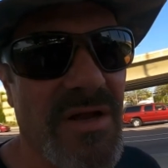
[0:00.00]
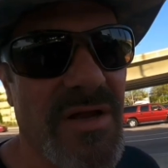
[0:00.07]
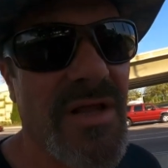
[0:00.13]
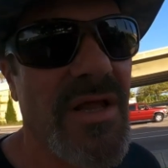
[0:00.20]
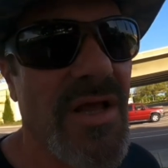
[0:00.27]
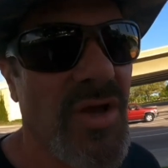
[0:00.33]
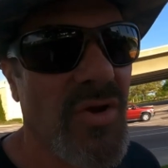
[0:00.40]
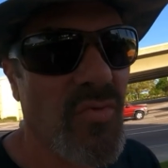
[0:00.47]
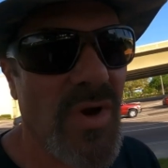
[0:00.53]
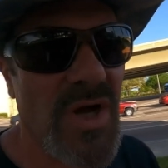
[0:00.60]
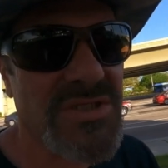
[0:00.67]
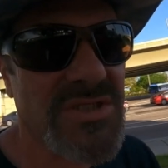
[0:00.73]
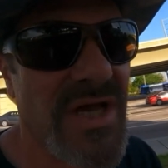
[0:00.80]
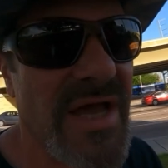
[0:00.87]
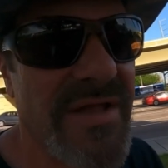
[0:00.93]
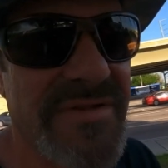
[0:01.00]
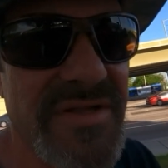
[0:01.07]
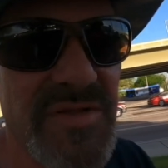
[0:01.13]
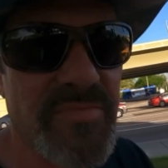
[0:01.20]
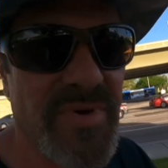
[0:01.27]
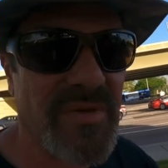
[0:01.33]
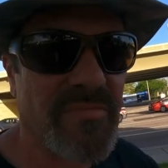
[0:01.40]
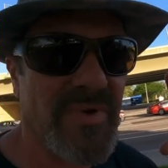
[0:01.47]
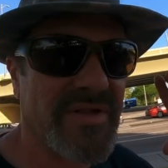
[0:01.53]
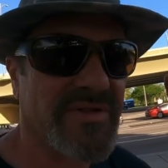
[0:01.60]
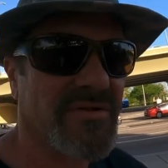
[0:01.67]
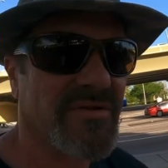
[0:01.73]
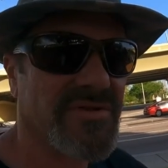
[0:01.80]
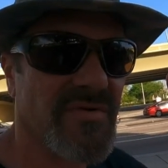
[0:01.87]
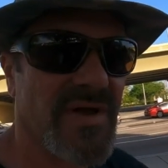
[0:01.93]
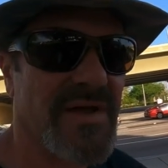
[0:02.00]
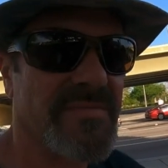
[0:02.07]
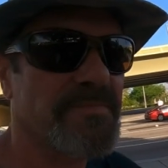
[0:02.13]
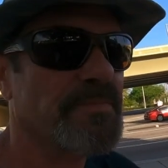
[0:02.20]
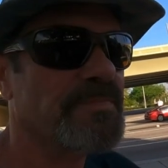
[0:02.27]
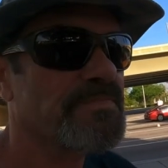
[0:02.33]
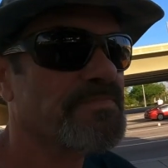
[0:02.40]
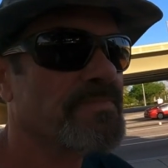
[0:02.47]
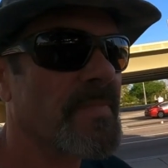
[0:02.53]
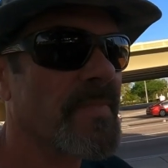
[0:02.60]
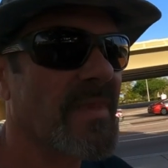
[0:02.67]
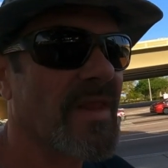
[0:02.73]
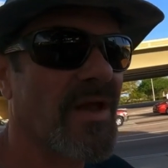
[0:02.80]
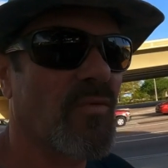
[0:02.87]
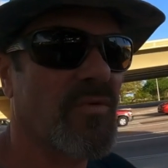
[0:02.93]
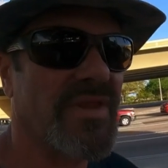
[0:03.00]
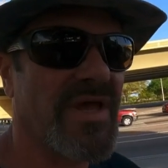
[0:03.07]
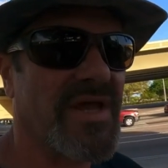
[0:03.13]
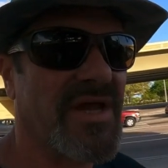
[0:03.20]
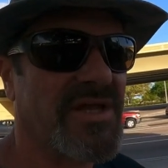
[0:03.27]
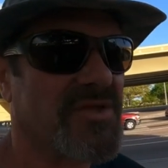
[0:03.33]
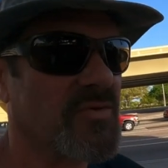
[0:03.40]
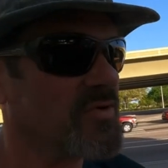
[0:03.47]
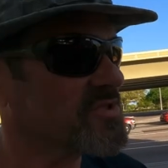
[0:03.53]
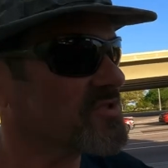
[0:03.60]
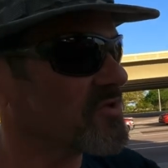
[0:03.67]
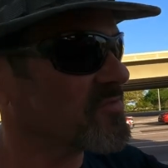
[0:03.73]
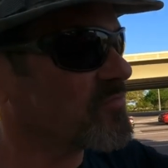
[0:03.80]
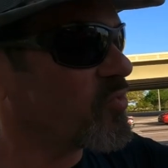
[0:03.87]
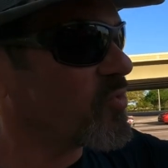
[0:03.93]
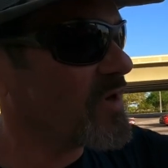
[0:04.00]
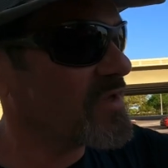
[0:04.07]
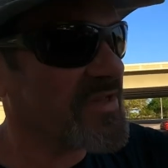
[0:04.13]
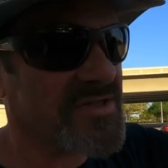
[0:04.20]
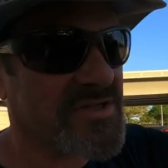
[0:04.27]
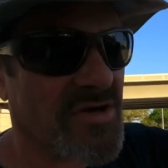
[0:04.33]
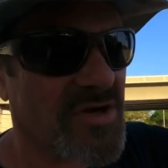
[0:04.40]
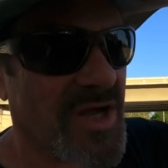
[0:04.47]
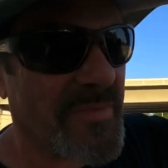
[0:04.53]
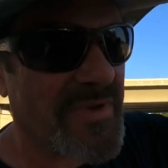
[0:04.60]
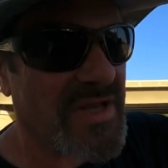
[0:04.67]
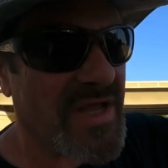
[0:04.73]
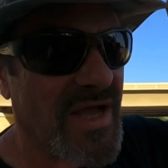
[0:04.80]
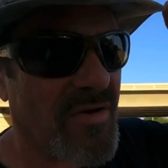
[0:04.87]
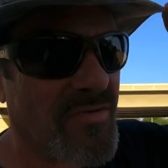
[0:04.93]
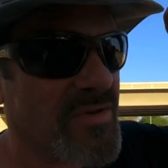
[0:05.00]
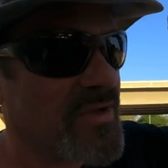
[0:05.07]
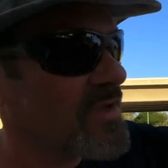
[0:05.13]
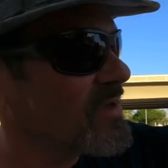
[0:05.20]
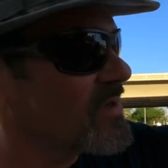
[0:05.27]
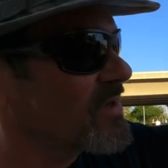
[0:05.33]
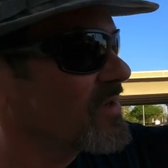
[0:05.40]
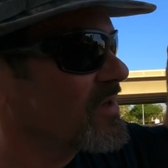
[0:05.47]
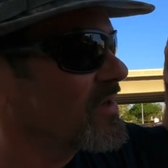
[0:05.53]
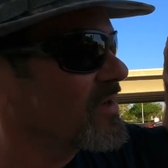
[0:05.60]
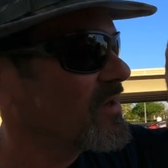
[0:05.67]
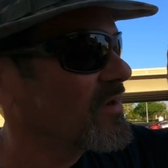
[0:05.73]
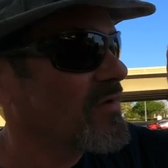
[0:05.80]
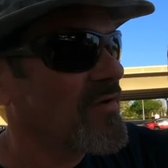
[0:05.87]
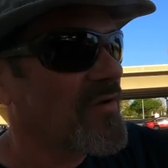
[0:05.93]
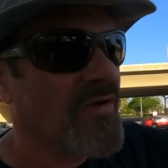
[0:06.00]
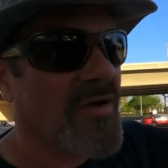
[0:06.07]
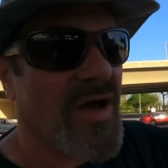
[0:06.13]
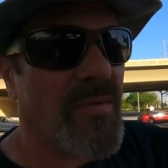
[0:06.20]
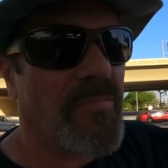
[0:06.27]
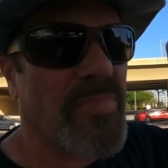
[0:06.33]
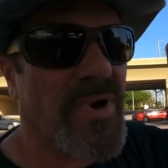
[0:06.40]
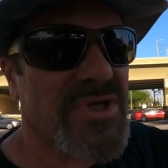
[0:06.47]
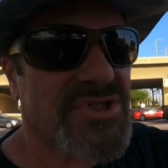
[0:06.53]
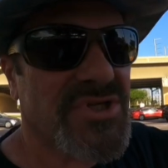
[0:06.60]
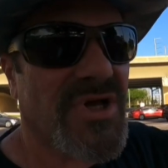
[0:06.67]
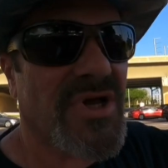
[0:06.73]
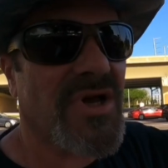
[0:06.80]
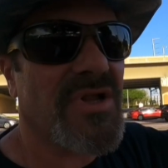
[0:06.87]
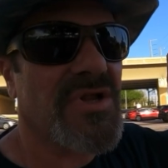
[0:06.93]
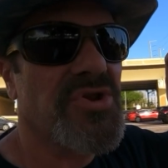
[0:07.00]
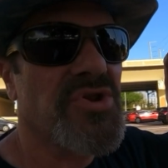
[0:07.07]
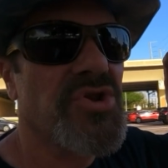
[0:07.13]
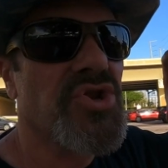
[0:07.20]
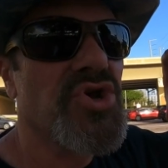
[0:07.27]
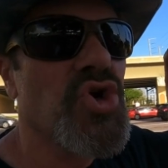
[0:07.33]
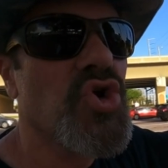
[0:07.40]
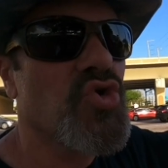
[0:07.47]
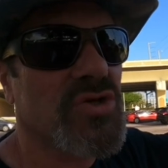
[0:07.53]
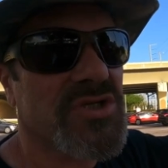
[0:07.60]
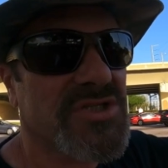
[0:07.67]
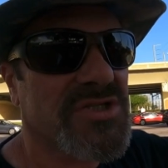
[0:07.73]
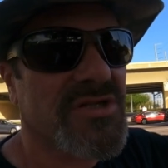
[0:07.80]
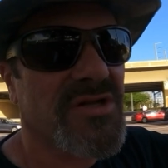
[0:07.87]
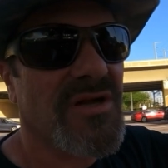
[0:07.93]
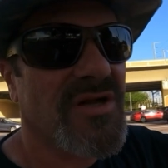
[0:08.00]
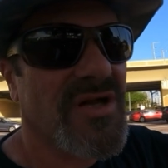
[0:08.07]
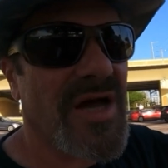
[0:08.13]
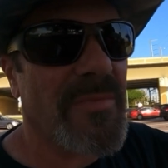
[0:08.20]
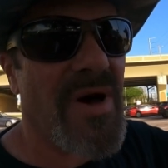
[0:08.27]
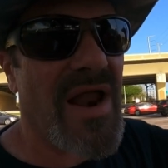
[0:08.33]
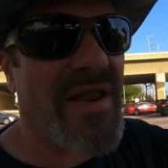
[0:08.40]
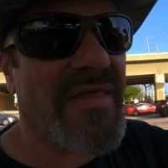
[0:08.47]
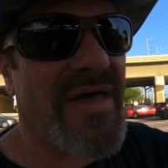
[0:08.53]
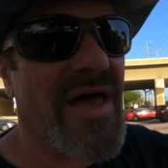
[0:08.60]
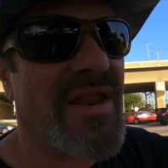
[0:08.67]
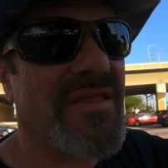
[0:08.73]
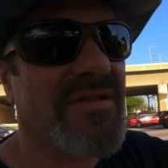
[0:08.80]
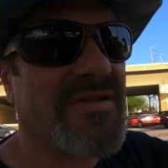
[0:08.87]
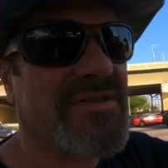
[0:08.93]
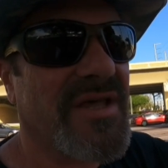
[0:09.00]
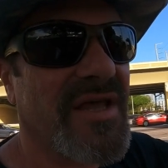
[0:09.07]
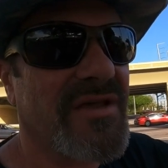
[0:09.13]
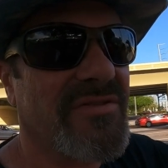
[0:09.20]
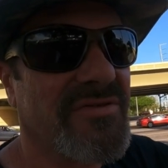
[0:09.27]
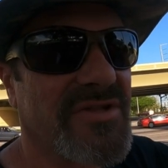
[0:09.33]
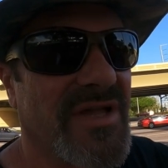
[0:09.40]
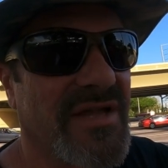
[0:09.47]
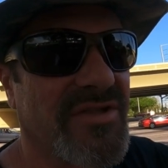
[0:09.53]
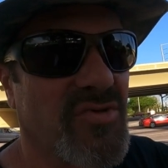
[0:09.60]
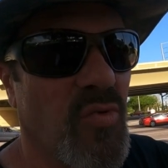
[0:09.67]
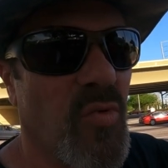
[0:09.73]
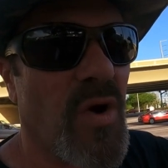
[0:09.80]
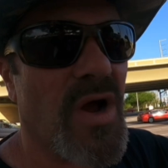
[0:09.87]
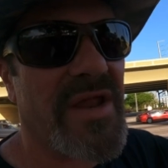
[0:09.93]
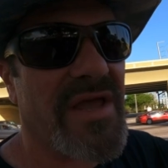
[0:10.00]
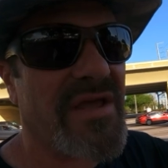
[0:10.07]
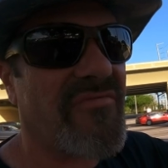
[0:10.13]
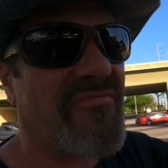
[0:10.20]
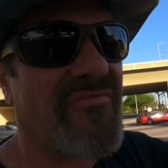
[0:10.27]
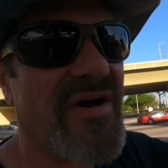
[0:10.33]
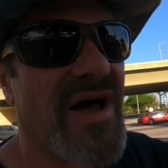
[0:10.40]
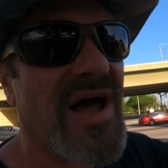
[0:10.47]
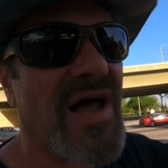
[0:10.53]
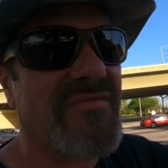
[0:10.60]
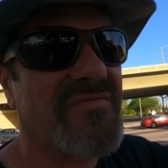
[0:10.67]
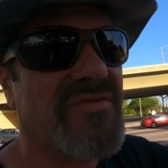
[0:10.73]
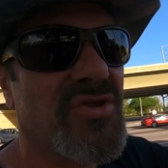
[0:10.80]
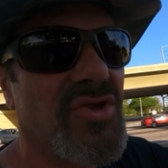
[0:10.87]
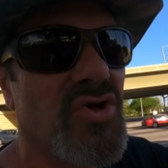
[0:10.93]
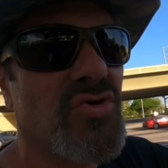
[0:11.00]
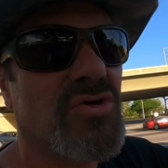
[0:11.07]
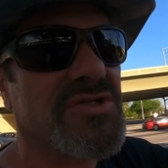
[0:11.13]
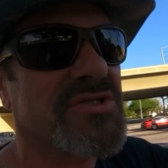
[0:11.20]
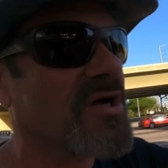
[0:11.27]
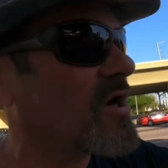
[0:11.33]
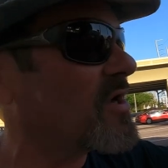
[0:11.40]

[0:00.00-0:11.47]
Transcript: on it. Russia has these big missiles, right? And when they get to a certain point and they start coming down, a bunch of nukes come out of the head of this thing, and there's like 25 nukes